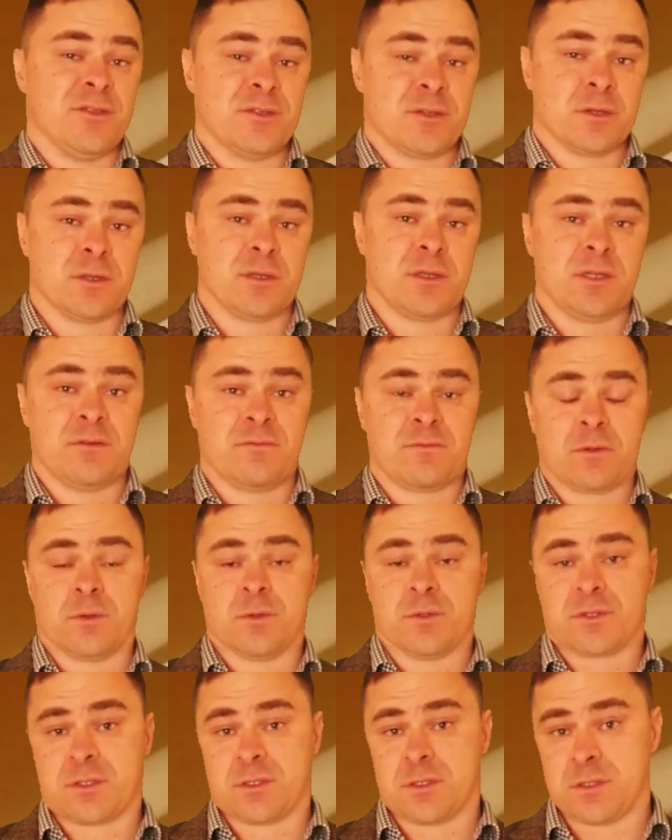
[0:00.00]
in turn
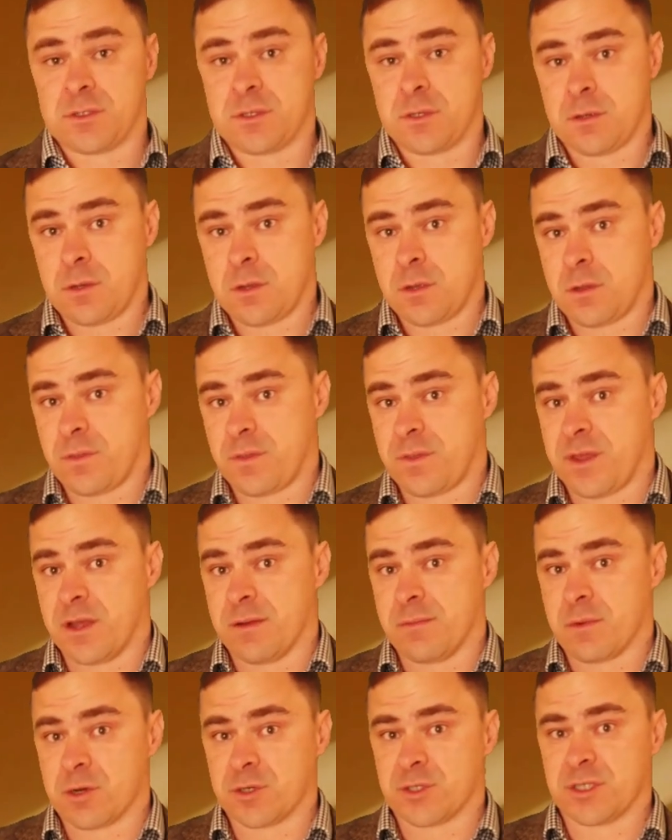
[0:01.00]
influences
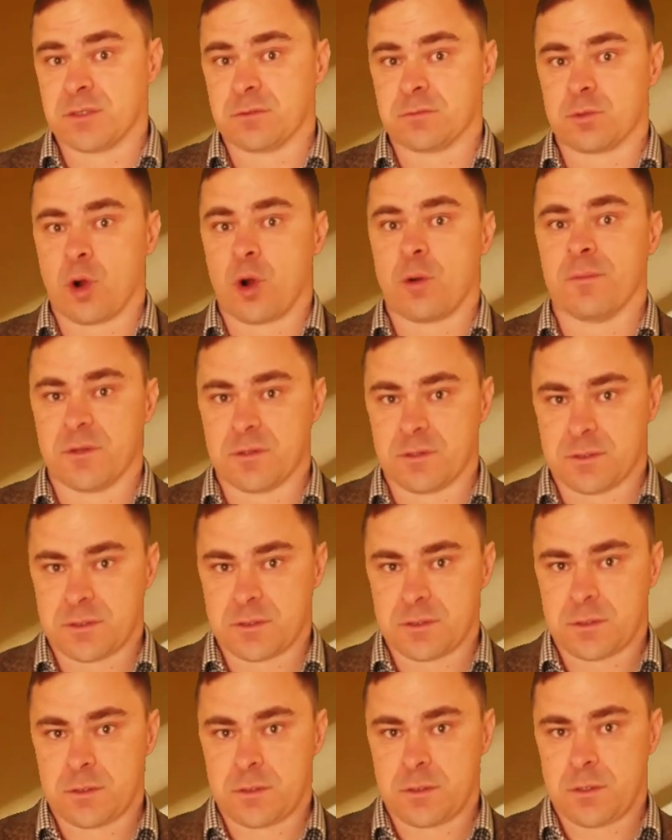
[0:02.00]
the emerging
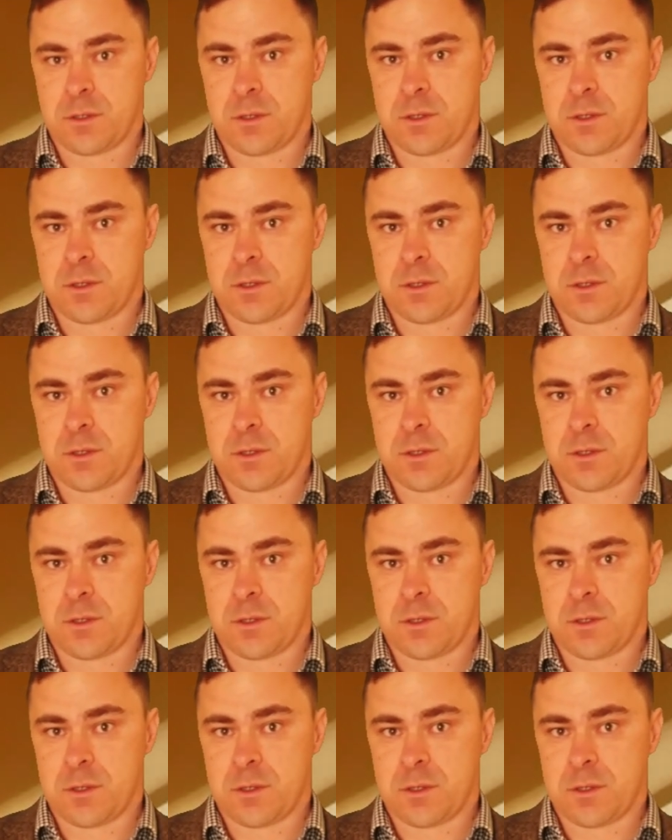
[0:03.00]
Romans.